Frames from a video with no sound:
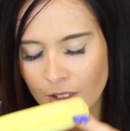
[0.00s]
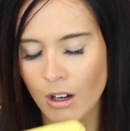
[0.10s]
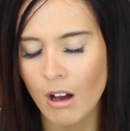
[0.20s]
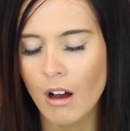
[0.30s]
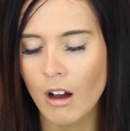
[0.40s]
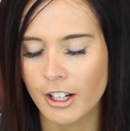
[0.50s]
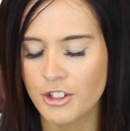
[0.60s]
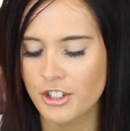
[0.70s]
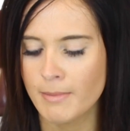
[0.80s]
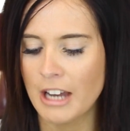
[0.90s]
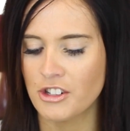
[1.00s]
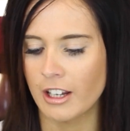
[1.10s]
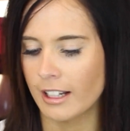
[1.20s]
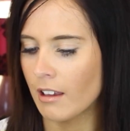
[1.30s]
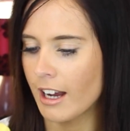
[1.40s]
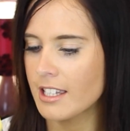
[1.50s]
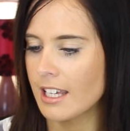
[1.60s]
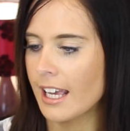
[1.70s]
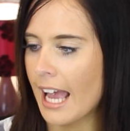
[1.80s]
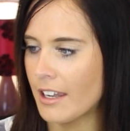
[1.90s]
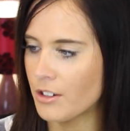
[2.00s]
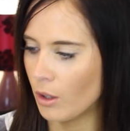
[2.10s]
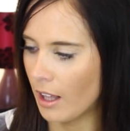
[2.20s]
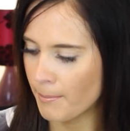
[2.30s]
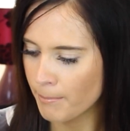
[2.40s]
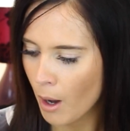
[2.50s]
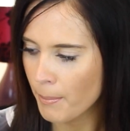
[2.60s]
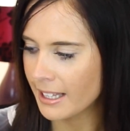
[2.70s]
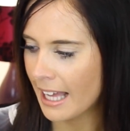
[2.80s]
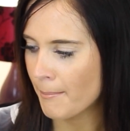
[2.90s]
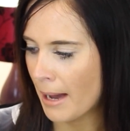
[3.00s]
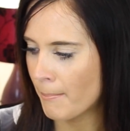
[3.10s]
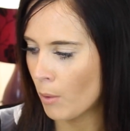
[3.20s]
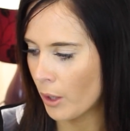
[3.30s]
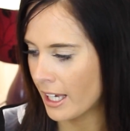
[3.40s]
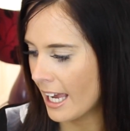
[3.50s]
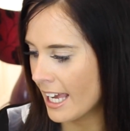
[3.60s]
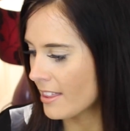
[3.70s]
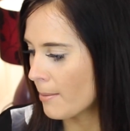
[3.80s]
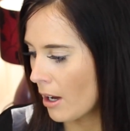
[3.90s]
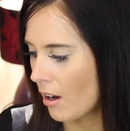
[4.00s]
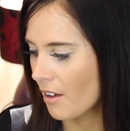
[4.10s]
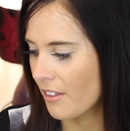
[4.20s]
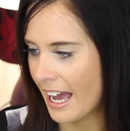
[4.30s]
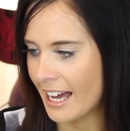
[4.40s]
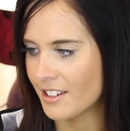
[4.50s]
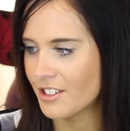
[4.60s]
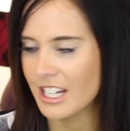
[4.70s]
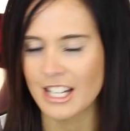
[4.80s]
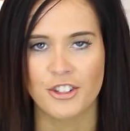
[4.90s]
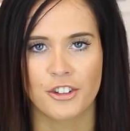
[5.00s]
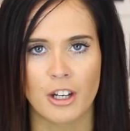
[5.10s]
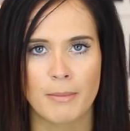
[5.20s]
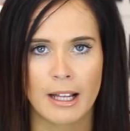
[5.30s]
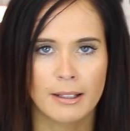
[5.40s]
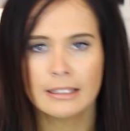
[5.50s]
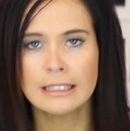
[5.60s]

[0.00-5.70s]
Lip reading: oh, I can just imagine like lighting a candle and popping that bad boy in the bath and it's just gonna be like,